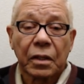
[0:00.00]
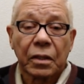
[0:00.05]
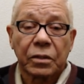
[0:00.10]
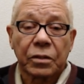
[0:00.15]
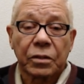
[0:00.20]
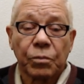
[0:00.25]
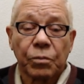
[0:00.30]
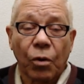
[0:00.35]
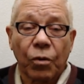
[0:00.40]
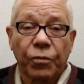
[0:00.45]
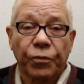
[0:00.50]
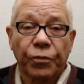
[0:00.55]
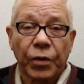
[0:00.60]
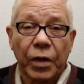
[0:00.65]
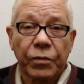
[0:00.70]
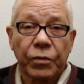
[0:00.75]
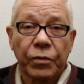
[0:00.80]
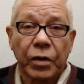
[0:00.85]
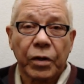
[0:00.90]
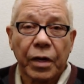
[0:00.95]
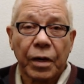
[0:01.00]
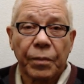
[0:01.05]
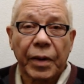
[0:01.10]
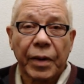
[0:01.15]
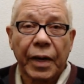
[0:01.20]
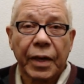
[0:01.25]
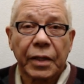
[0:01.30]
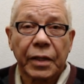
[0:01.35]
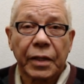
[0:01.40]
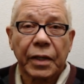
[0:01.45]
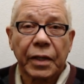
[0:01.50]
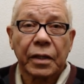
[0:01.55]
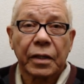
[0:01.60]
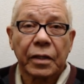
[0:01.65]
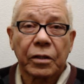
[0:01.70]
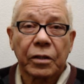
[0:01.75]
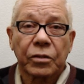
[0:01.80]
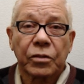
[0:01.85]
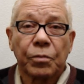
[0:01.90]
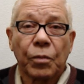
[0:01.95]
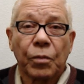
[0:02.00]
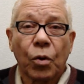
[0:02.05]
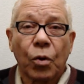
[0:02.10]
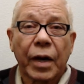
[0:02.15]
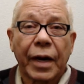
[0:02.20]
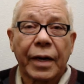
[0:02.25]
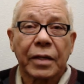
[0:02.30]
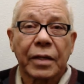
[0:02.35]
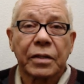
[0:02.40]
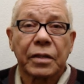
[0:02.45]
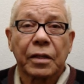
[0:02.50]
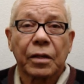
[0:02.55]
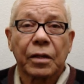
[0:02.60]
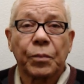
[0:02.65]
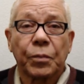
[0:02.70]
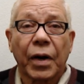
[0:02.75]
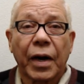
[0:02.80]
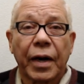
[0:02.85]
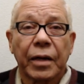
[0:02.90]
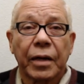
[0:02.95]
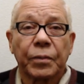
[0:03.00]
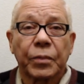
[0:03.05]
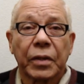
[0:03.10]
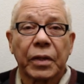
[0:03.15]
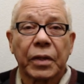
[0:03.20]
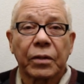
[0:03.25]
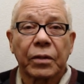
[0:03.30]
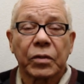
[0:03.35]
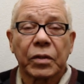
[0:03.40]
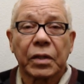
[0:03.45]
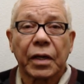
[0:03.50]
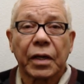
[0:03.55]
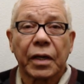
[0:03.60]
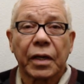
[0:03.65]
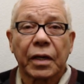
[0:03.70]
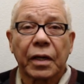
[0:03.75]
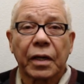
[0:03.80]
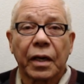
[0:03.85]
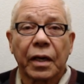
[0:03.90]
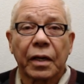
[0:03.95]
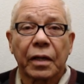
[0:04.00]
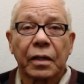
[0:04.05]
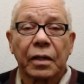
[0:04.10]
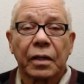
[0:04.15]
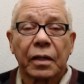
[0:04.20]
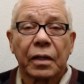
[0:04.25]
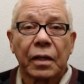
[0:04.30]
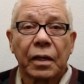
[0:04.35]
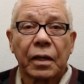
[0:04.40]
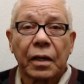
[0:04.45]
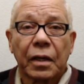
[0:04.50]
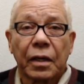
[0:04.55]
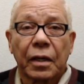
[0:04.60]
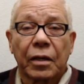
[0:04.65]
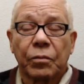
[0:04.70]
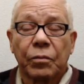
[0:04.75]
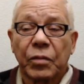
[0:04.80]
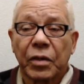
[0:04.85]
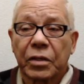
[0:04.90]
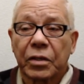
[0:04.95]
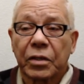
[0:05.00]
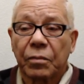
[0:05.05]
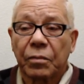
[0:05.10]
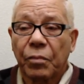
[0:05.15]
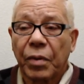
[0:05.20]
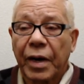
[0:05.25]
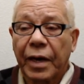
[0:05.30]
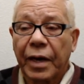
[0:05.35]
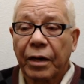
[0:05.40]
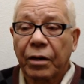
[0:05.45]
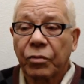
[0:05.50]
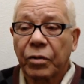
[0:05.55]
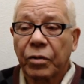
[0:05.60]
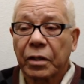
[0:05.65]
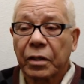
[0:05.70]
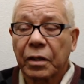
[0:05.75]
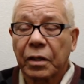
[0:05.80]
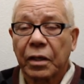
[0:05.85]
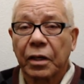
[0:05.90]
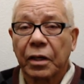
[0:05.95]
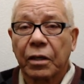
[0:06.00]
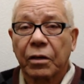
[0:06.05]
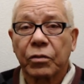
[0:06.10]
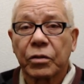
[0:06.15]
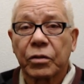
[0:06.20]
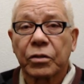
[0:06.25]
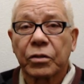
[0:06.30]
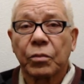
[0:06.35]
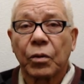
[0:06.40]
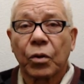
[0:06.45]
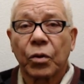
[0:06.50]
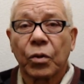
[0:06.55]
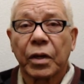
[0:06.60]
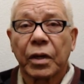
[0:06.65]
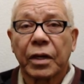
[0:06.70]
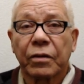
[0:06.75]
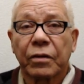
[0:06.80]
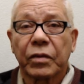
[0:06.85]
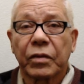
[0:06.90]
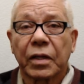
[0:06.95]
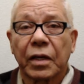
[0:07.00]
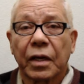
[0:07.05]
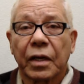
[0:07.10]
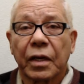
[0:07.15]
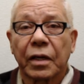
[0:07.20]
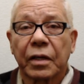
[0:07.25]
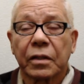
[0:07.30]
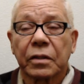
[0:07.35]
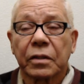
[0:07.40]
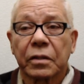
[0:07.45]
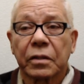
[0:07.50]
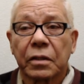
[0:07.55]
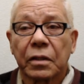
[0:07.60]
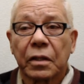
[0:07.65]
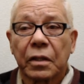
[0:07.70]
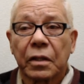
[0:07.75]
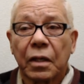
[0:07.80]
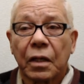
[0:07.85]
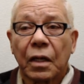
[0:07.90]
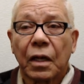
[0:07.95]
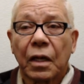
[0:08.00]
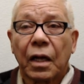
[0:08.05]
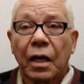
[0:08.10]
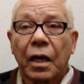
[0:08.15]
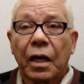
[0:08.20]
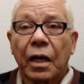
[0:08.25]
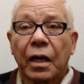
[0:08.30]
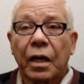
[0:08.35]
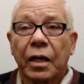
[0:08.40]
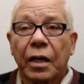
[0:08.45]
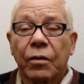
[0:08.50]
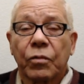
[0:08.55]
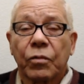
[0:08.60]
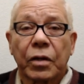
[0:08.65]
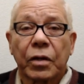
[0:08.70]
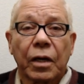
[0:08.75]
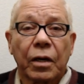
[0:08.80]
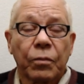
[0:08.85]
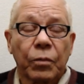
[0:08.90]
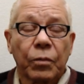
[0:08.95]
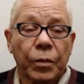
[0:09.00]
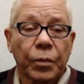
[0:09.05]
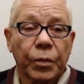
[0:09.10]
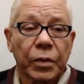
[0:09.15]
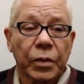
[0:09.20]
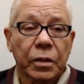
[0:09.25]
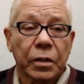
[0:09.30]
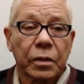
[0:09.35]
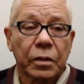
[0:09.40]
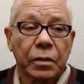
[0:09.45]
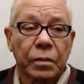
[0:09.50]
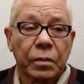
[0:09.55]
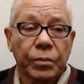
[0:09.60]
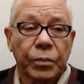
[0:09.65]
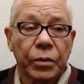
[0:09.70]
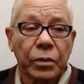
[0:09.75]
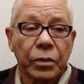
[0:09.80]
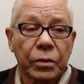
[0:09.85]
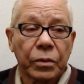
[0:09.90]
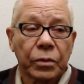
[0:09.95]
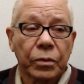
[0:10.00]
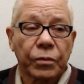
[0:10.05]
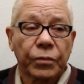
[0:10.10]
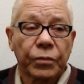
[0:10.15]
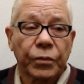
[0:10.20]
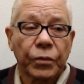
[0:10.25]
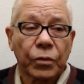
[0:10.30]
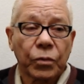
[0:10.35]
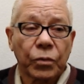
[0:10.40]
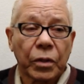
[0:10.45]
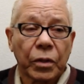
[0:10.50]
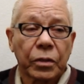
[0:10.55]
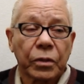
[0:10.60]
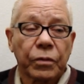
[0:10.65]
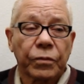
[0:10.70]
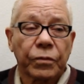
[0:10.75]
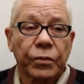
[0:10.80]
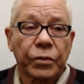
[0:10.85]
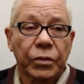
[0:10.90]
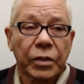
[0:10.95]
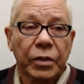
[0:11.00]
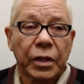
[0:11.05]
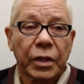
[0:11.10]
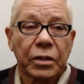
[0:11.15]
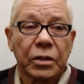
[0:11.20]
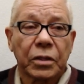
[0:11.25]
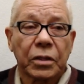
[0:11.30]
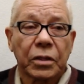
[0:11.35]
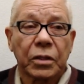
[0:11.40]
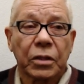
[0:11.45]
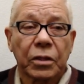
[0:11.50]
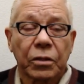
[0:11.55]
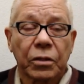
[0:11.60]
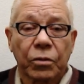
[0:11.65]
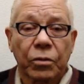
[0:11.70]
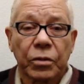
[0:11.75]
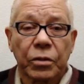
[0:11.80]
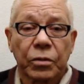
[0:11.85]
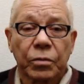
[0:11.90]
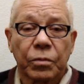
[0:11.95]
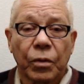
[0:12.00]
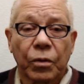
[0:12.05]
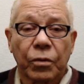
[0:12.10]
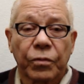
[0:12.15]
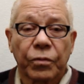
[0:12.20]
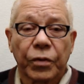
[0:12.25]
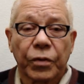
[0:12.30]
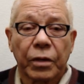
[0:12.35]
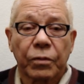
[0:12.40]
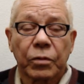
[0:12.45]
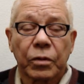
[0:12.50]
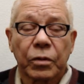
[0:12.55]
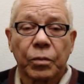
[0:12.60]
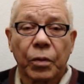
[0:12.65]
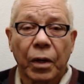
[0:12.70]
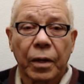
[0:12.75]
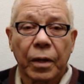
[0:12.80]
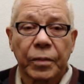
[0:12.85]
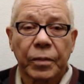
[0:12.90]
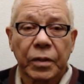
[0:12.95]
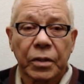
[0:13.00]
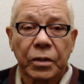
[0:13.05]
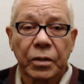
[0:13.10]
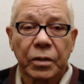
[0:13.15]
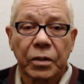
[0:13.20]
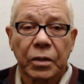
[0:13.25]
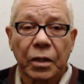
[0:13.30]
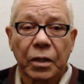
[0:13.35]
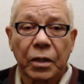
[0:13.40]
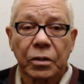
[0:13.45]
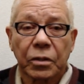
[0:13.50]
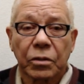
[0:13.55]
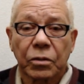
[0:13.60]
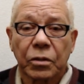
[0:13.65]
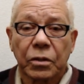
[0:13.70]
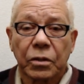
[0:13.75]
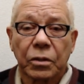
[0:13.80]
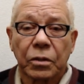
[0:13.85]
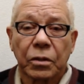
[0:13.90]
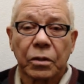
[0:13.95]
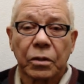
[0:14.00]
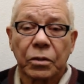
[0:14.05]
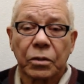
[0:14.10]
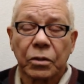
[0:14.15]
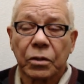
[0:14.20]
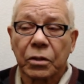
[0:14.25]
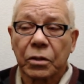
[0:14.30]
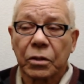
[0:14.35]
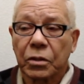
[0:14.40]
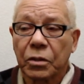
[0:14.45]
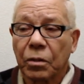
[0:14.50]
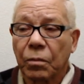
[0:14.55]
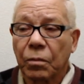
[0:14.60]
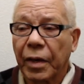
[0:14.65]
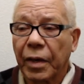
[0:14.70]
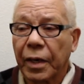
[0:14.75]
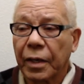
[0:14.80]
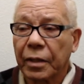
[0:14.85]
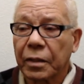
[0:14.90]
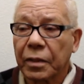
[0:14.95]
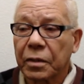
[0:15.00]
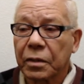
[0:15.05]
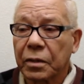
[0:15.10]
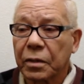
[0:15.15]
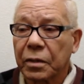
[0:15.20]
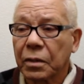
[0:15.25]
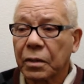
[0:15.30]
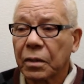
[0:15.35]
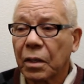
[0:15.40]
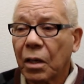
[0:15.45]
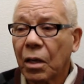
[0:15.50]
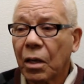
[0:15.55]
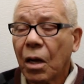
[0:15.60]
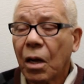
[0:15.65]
smoke flavor come out of the end of the smokehouse in a pipe, and they would take that and mix it back with the hickory smoke and everything else. And they would come up with this beautiful, wonderful tasting hickory smoke flavored barbecue sauce, using the tomatoes and